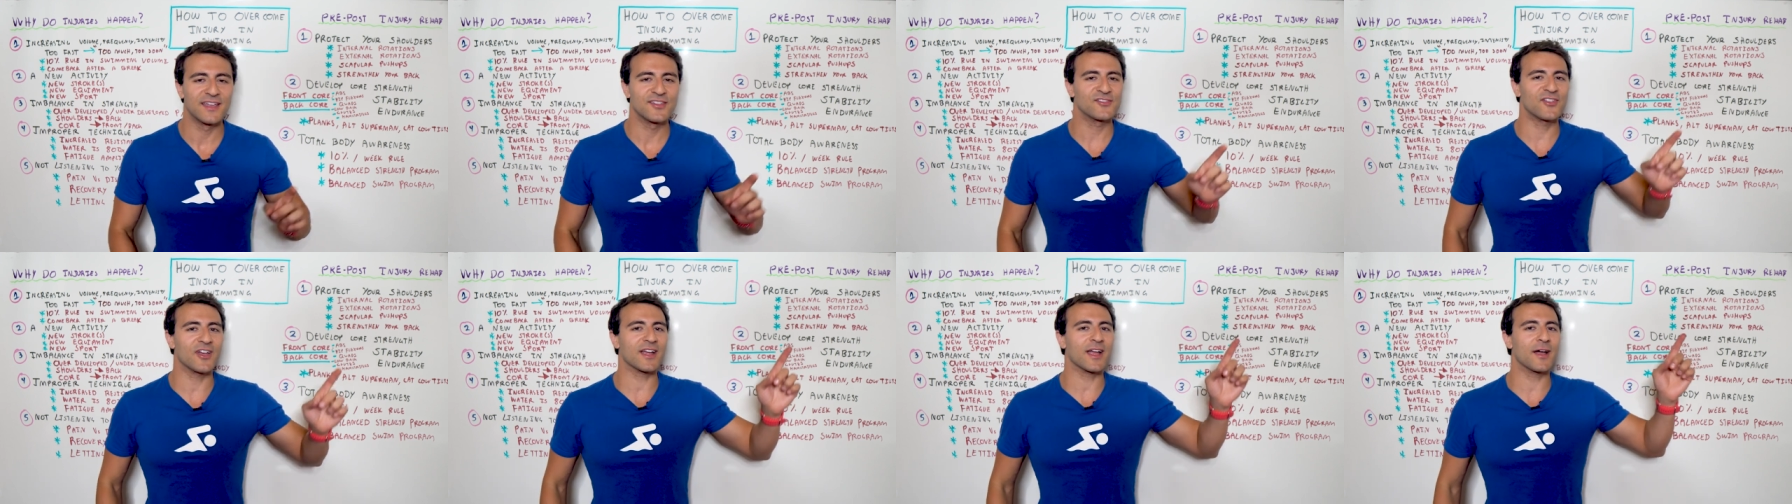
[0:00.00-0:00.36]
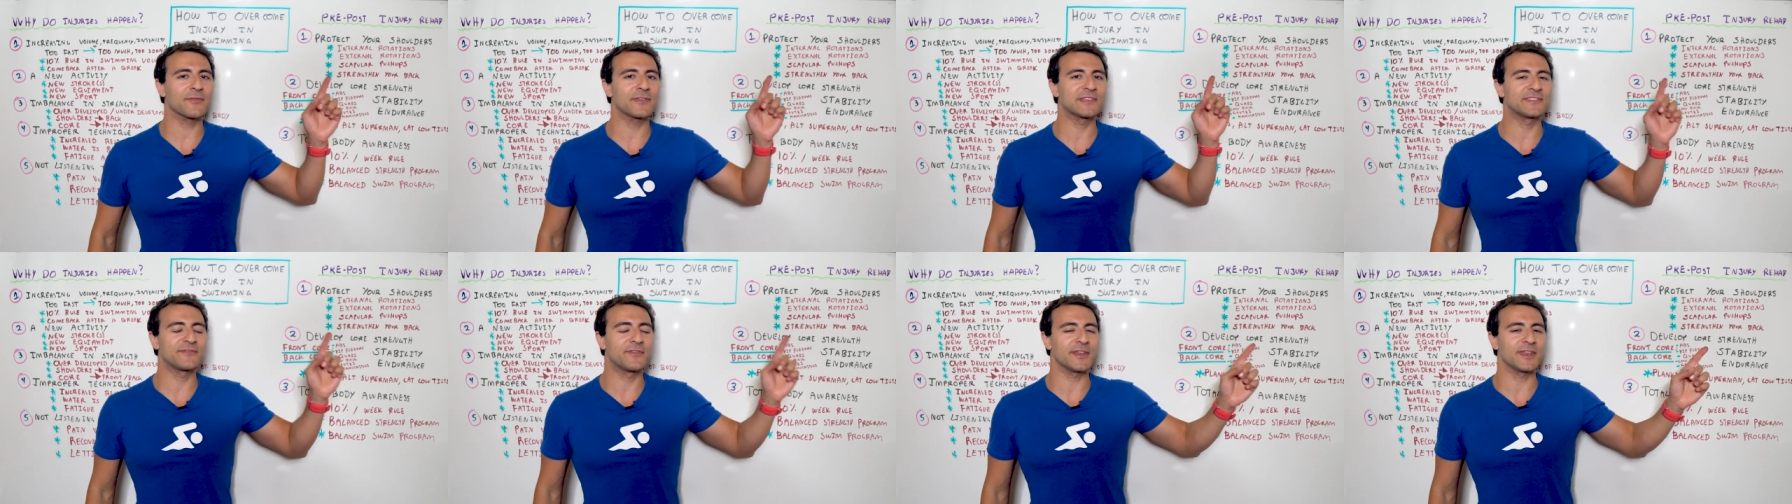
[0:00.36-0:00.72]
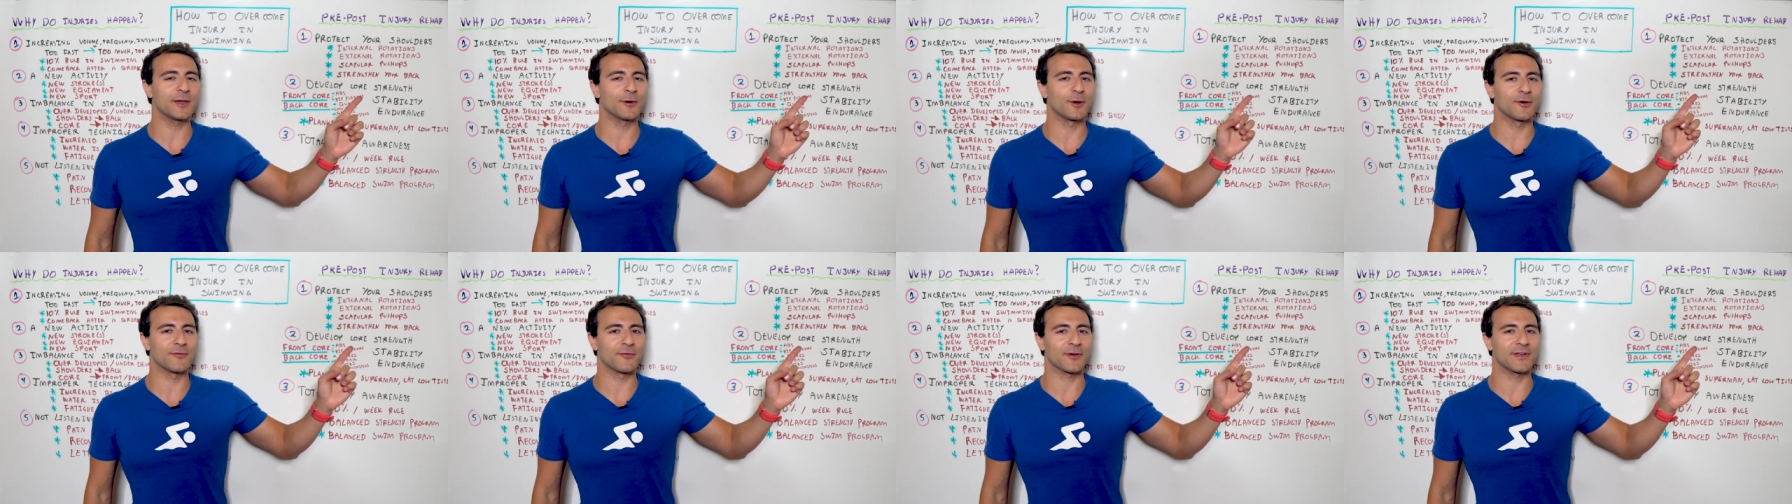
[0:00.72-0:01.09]
check out this
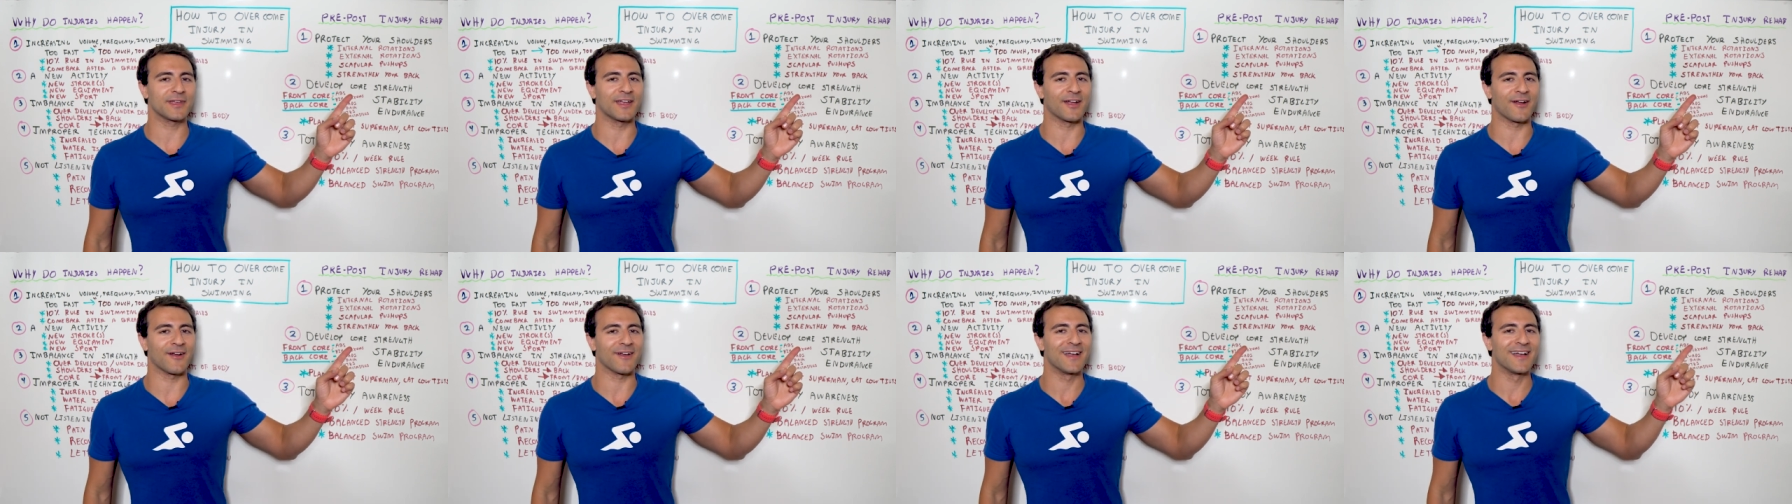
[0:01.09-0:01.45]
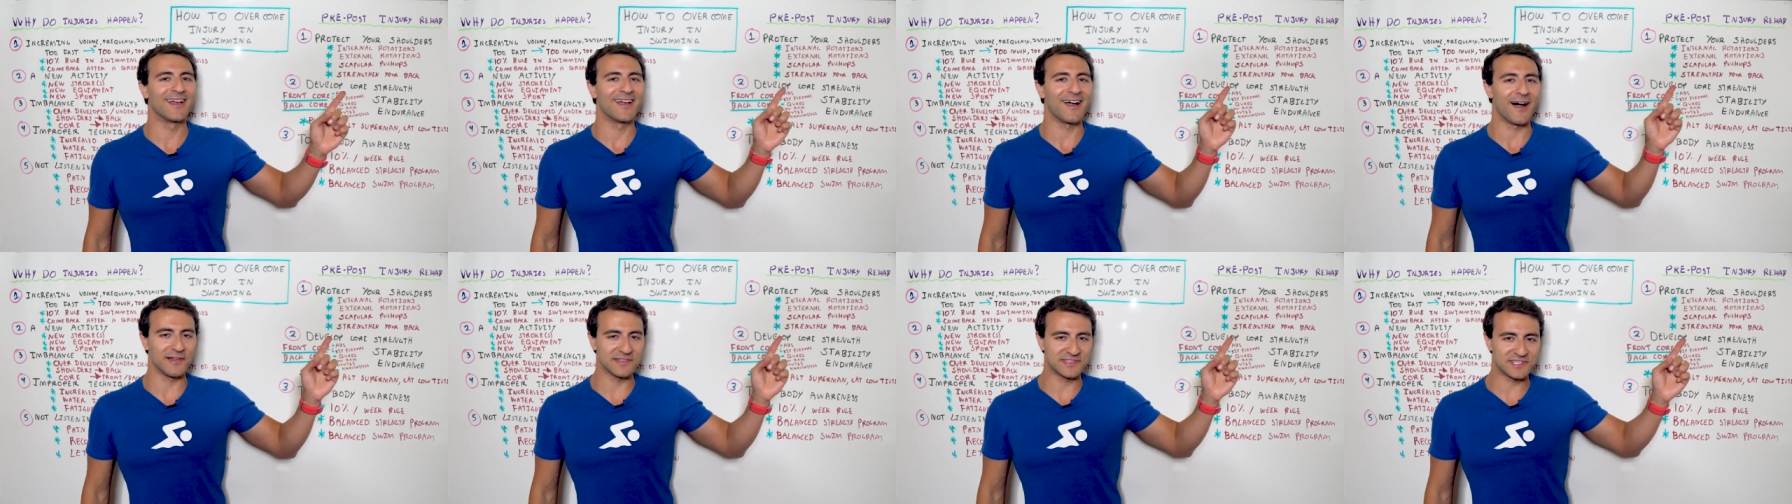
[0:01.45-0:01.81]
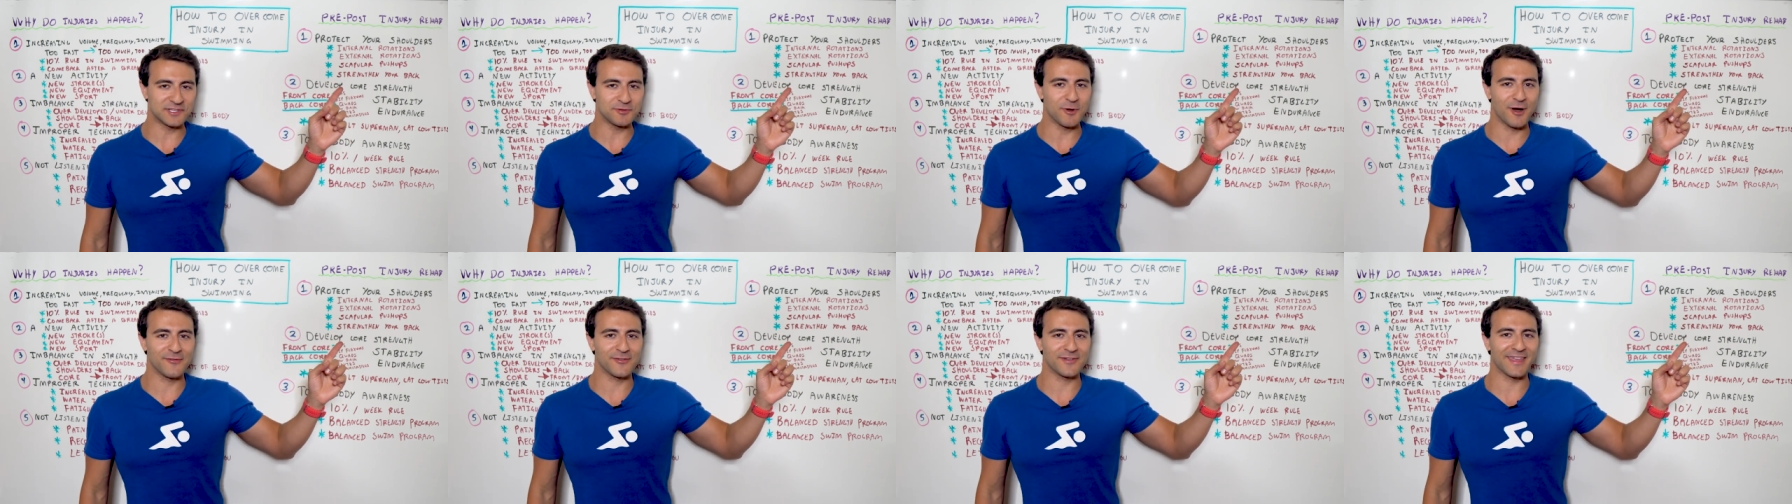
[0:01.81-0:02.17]
video over here. I'll see
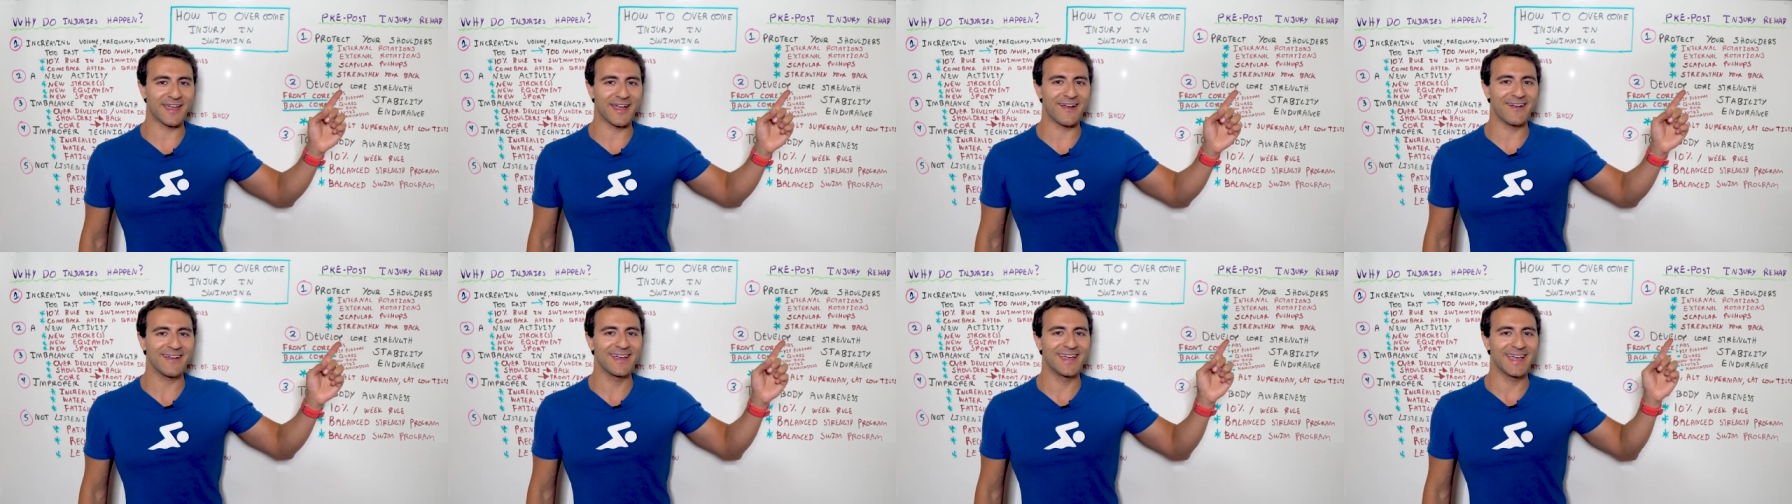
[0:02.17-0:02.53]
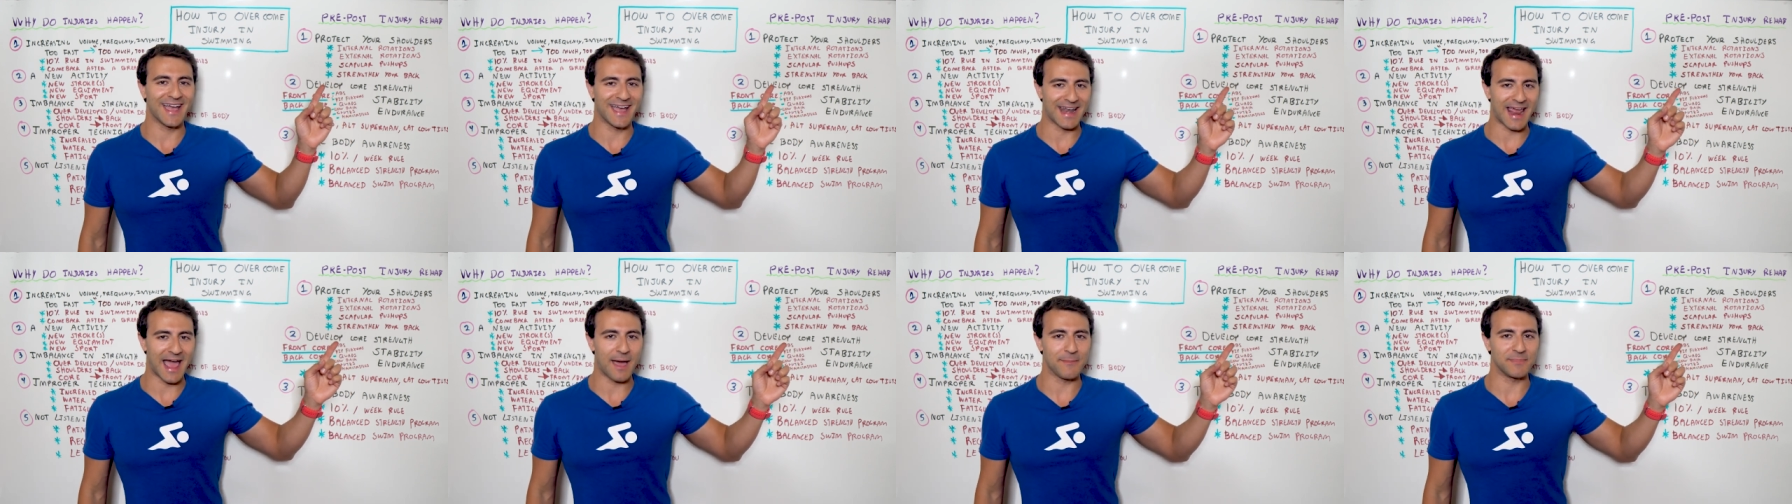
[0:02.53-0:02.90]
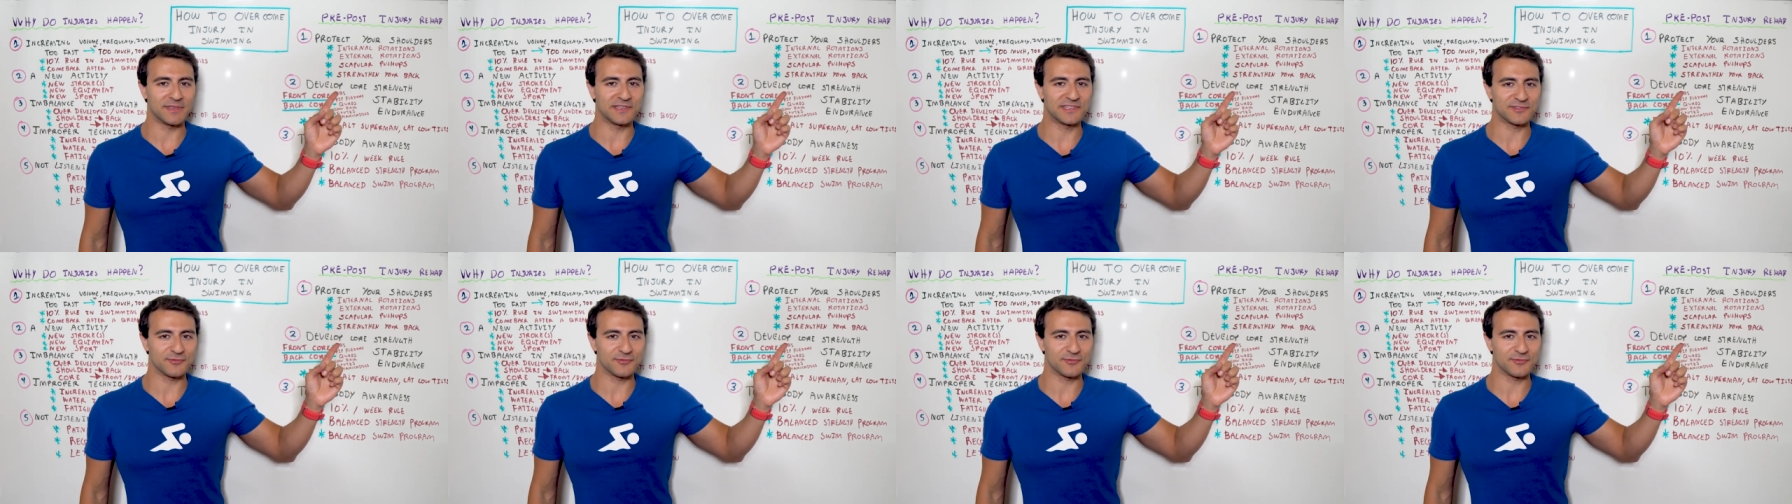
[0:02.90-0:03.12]
you over there, and happy